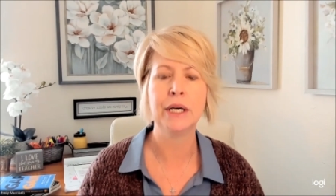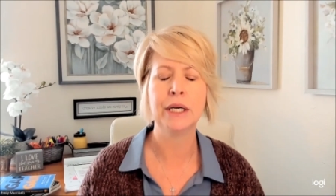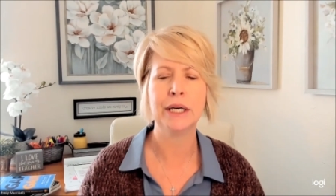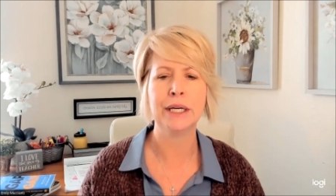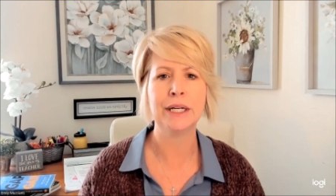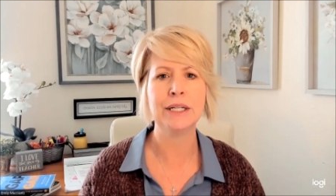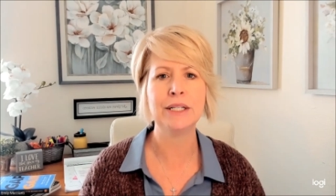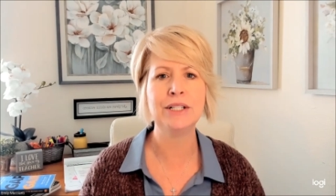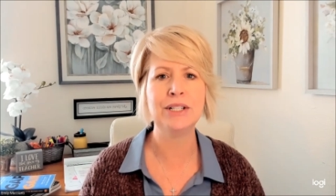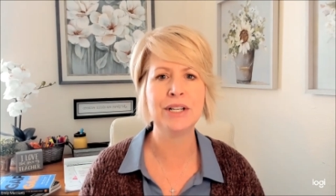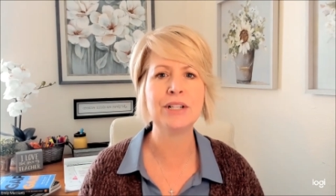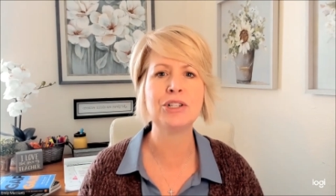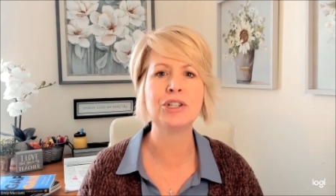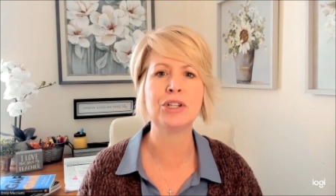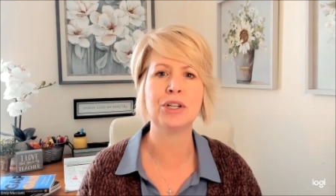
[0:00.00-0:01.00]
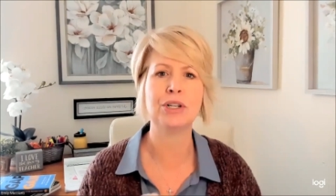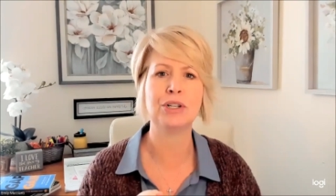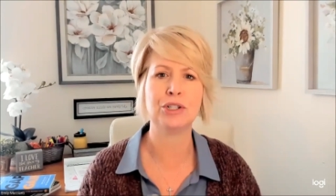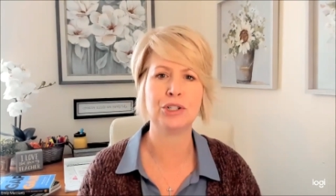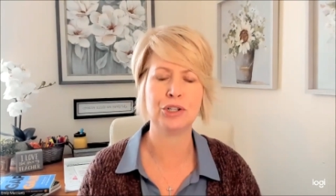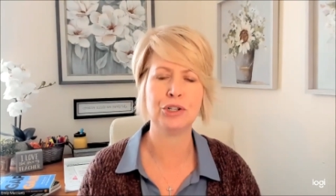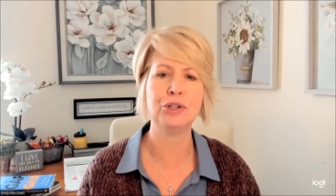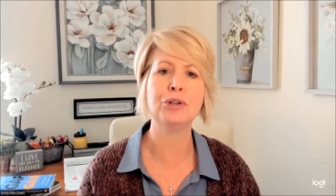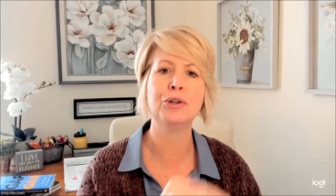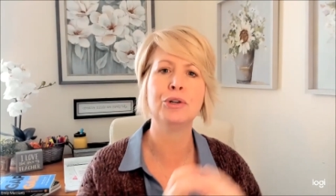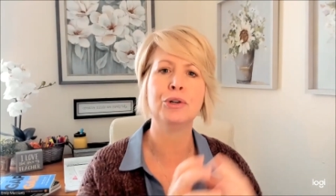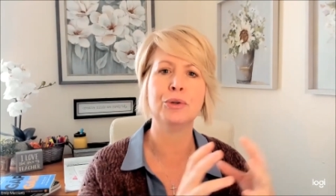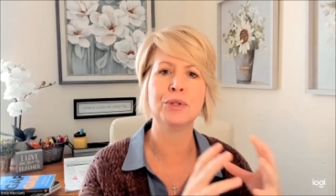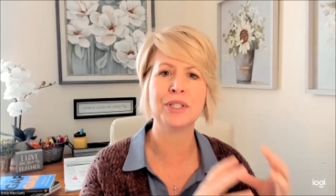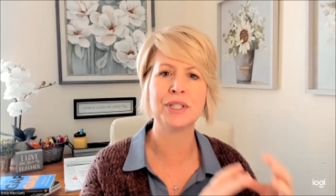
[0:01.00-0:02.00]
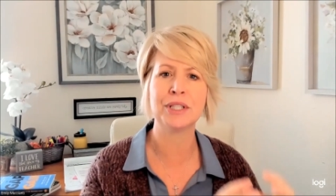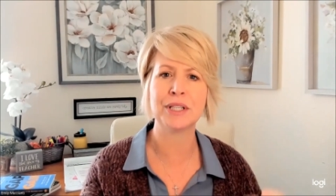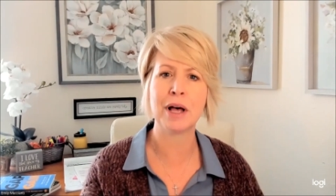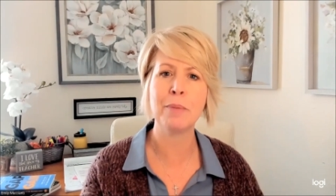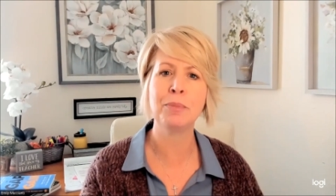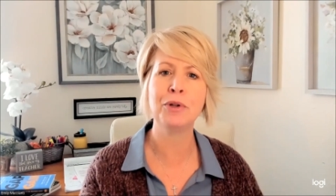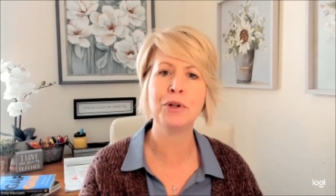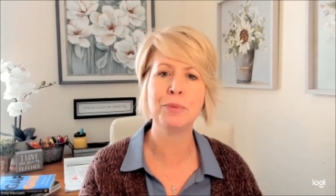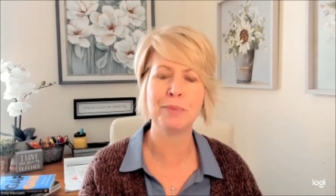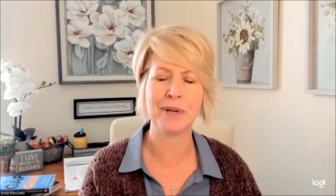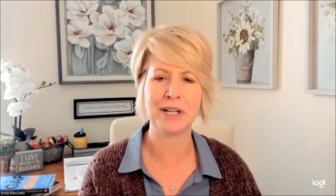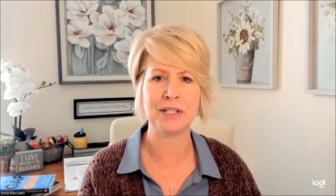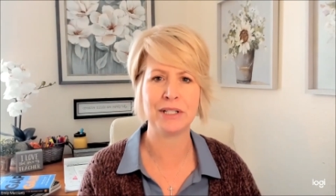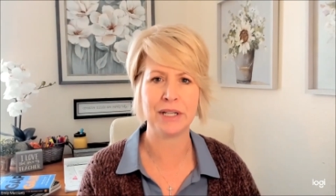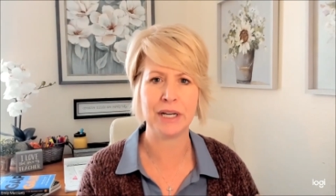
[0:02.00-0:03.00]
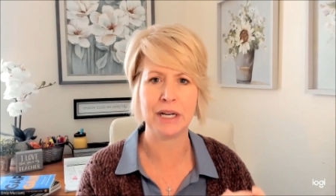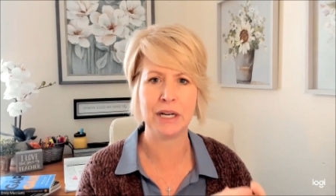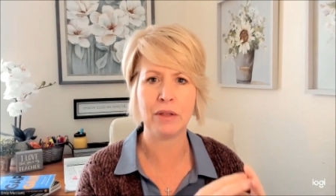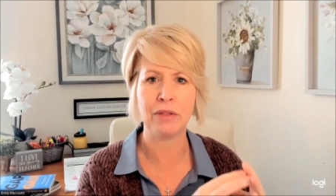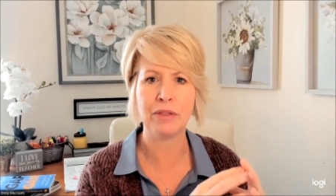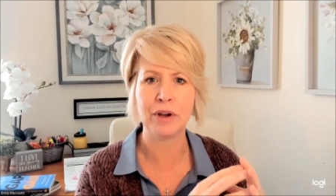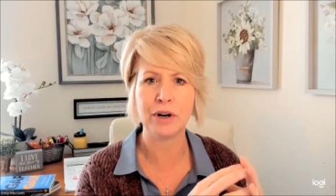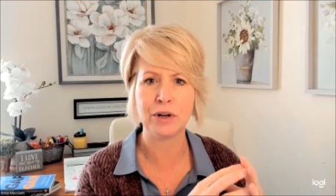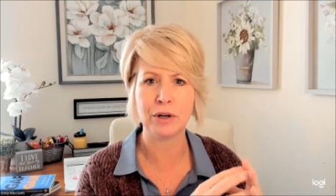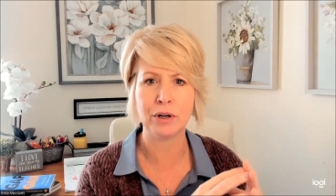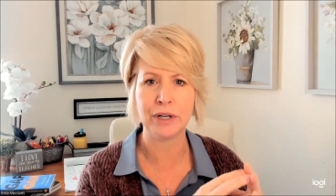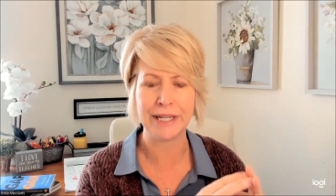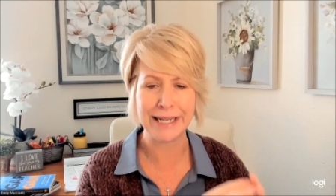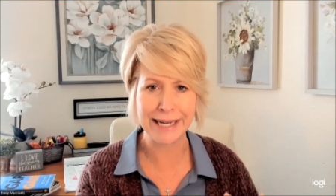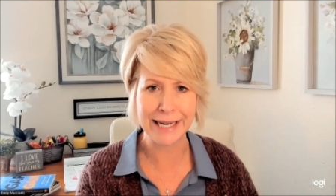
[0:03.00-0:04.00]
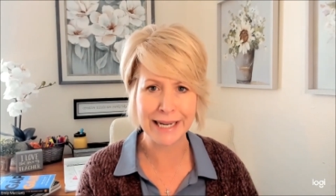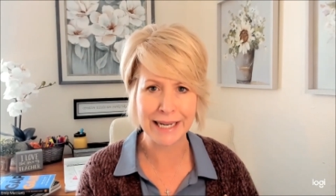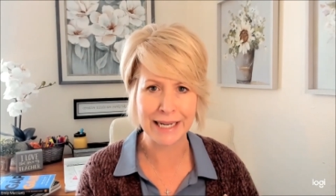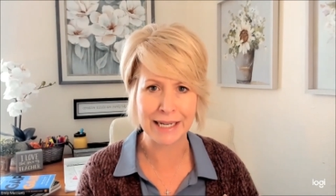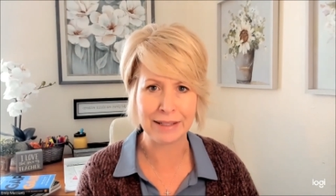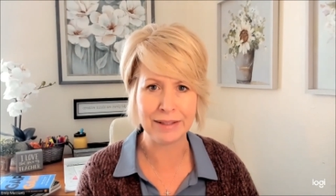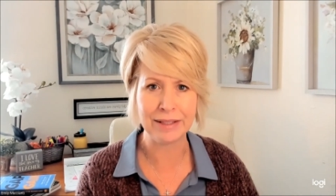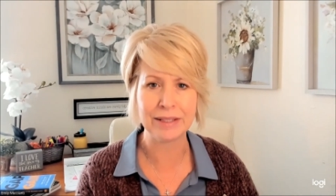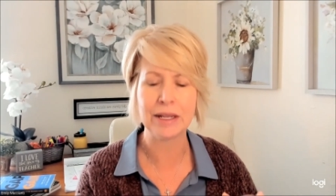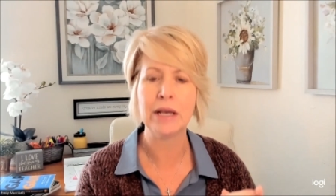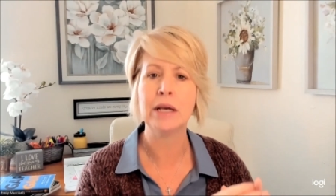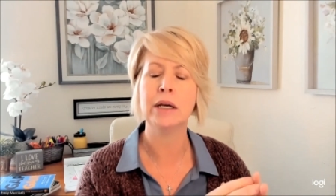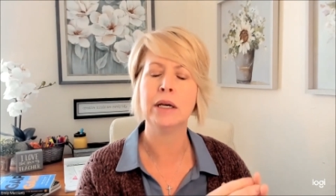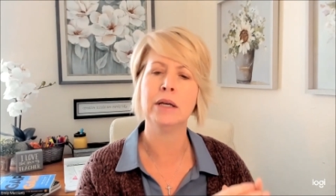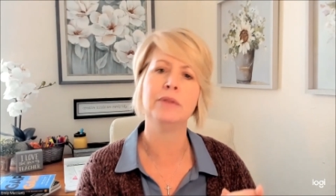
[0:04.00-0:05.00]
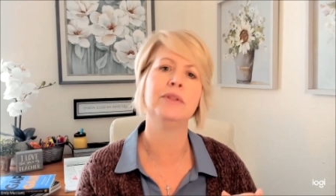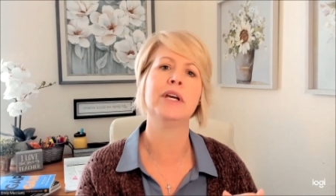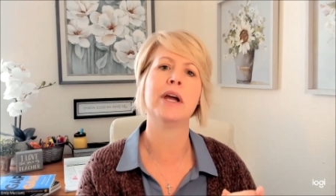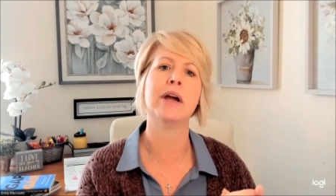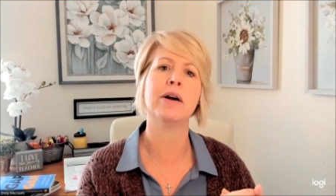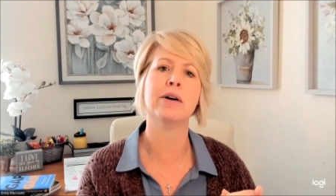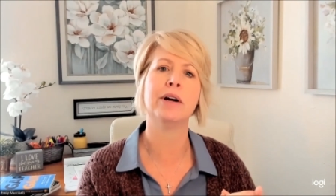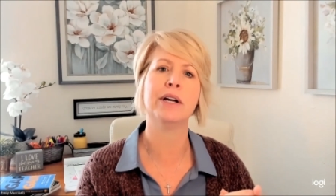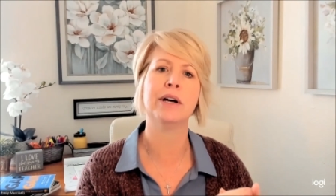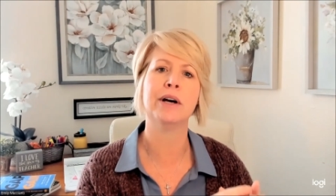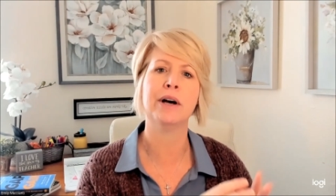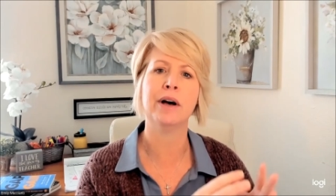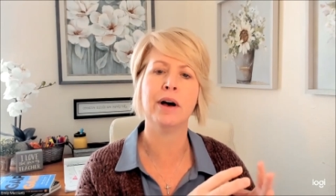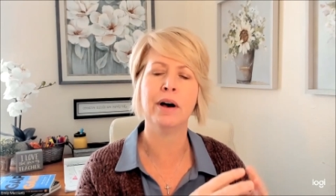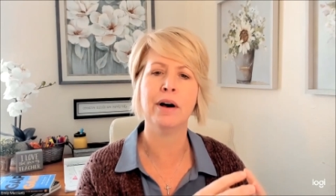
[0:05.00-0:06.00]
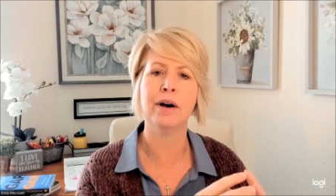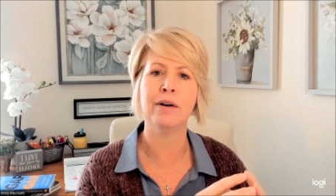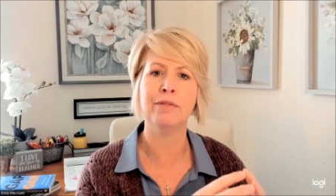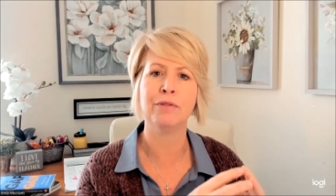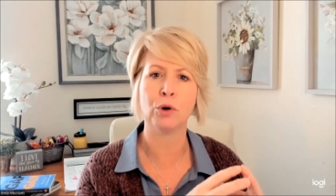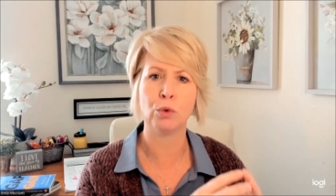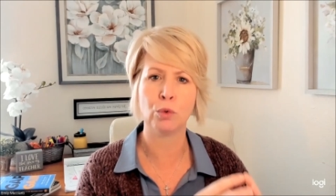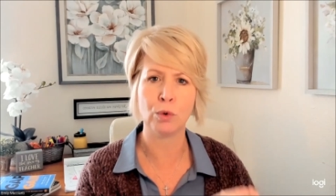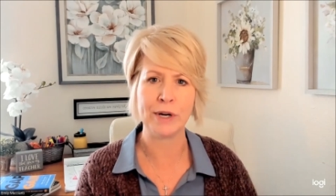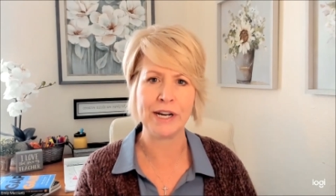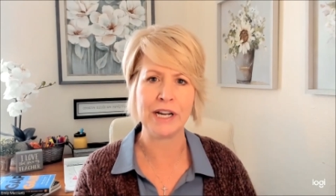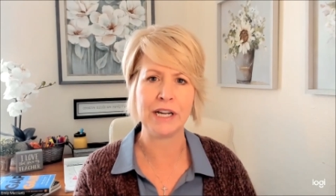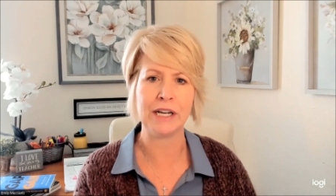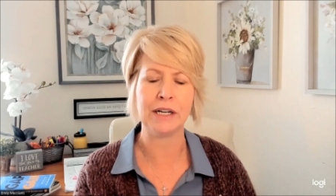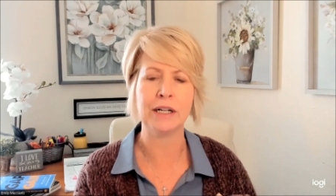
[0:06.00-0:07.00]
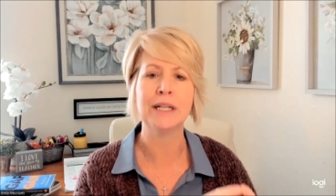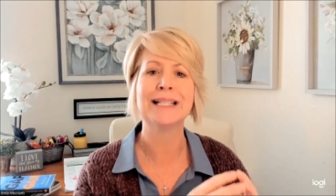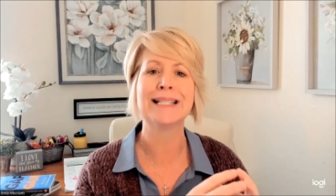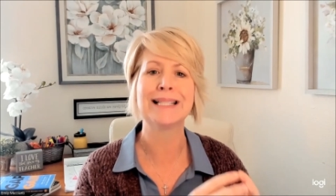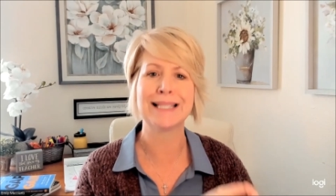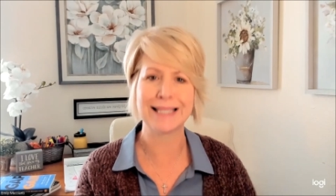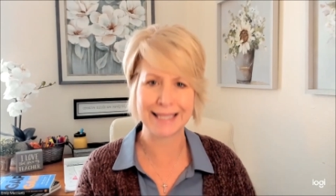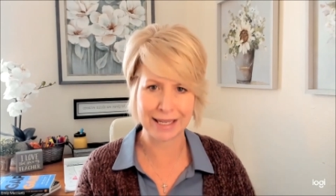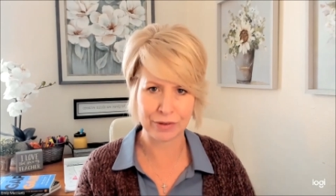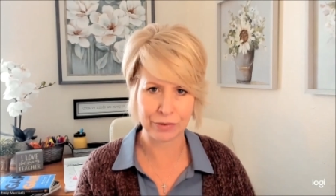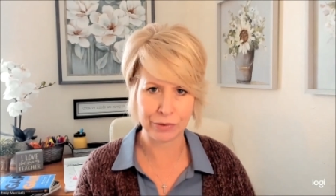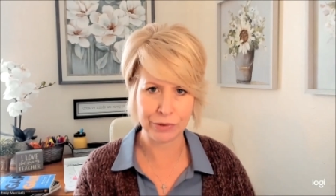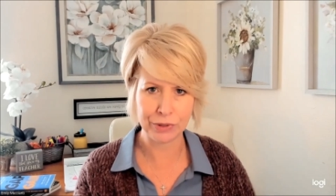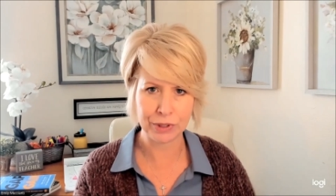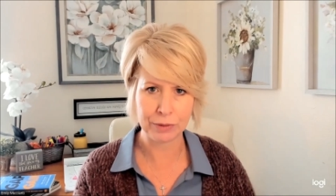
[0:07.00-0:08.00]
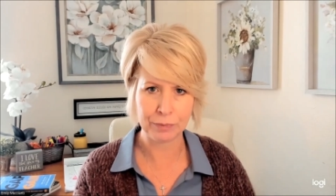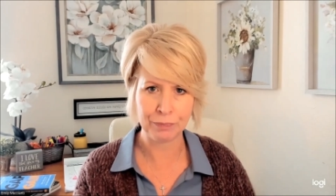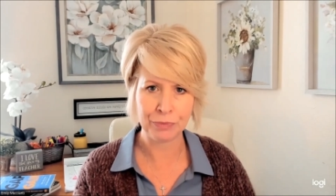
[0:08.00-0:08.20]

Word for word: in addition to supplementing their needs in the area of reading skills.